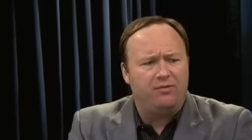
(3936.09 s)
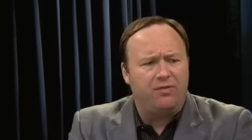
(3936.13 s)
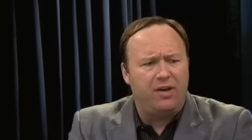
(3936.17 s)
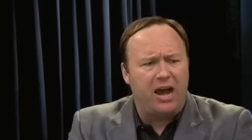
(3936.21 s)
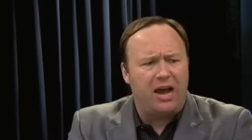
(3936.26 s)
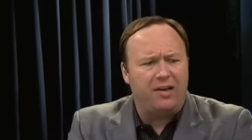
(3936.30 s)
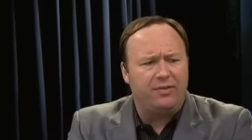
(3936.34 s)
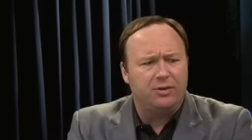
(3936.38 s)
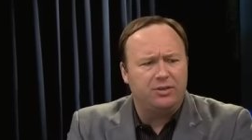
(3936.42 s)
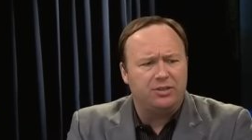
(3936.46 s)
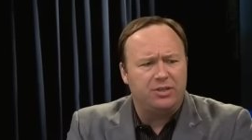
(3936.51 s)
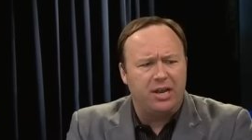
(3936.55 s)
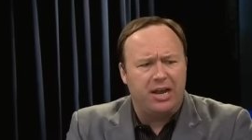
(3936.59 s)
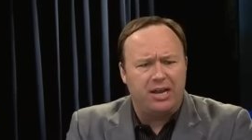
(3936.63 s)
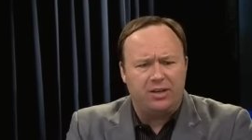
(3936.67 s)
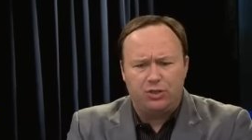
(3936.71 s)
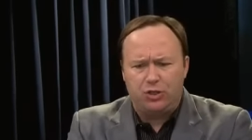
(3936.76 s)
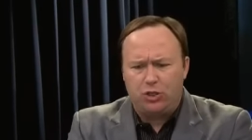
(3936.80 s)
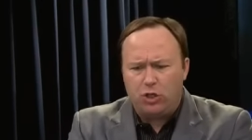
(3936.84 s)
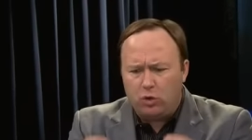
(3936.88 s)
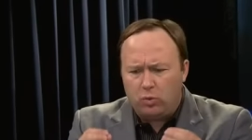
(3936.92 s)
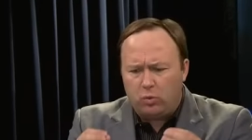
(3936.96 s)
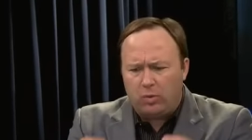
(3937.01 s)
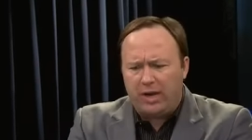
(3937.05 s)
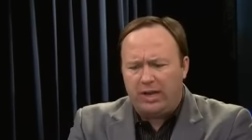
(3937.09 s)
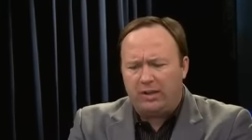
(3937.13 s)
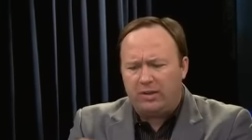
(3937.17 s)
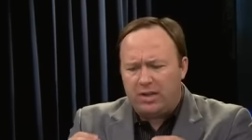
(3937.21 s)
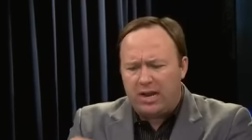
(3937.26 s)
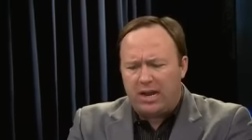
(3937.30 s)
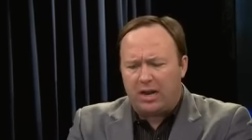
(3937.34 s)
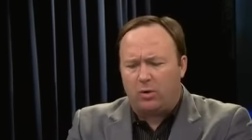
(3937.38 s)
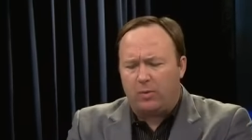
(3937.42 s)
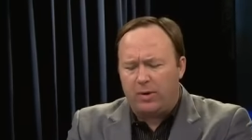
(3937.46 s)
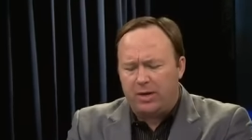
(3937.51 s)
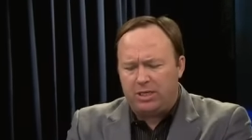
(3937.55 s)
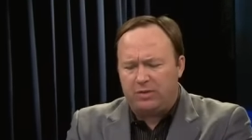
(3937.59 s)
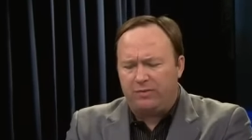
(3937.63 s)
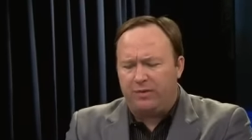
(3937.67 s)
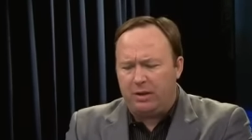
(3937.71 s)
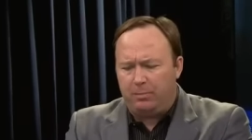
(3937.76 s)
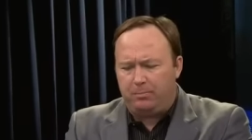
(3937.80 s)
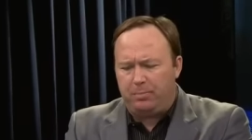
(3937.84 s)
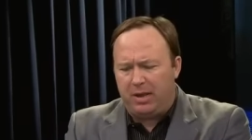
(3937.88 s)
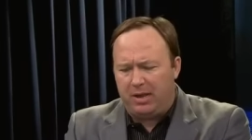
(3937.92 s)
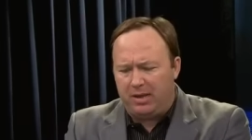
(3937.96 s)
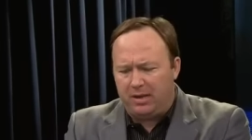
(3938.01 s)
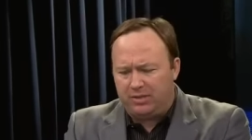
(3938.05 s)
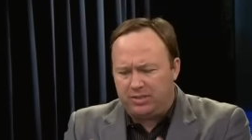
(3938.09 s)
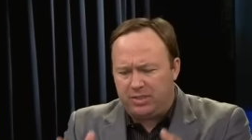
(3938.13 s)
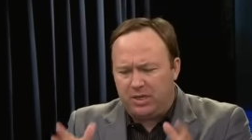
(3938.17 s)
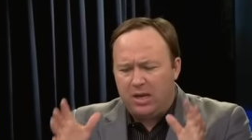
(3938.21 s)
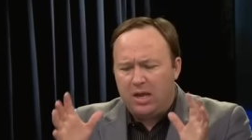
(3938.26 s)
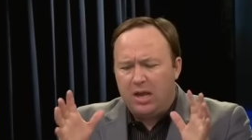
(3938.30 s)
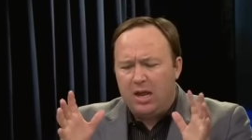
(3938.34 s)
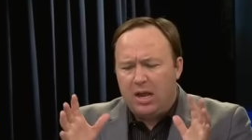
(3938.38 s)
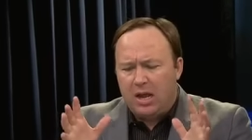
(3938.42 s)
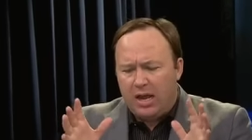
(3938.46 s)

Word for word: Fathers' days. You read the Declaration of Independence.